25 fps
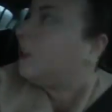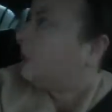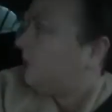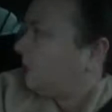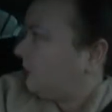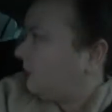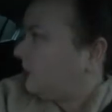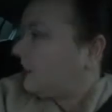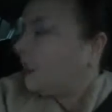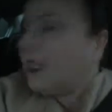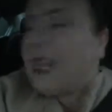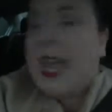
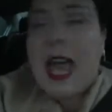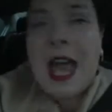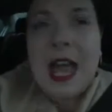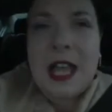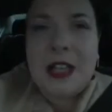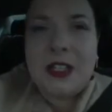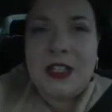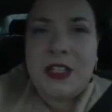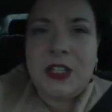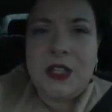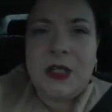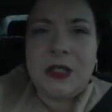
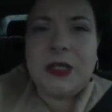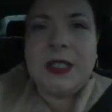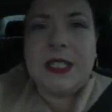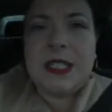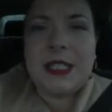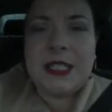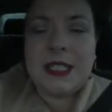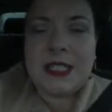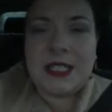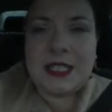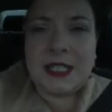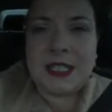
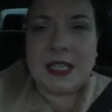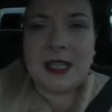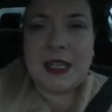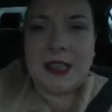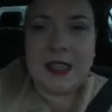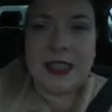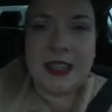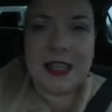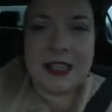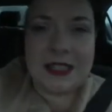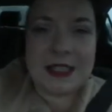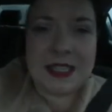juices
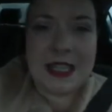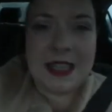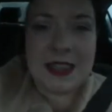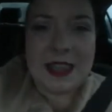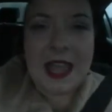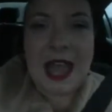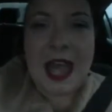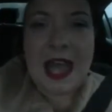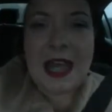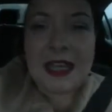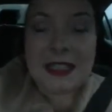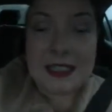and things like
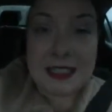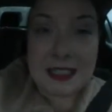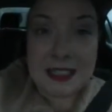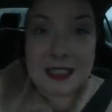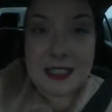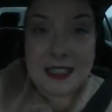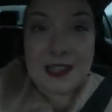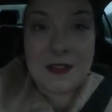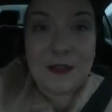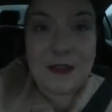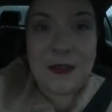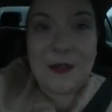that
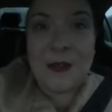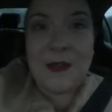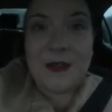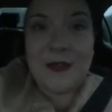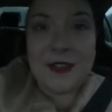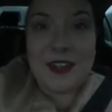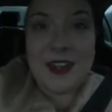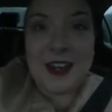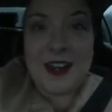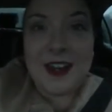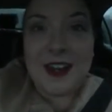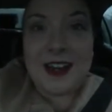from the
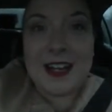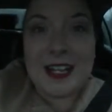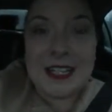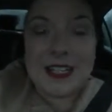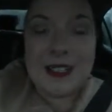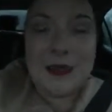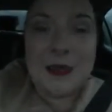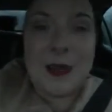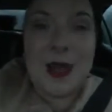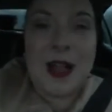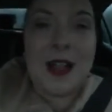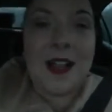vineyard
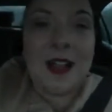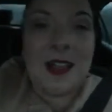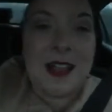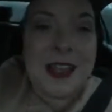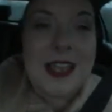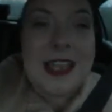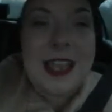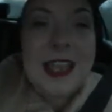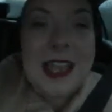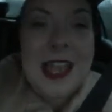as well.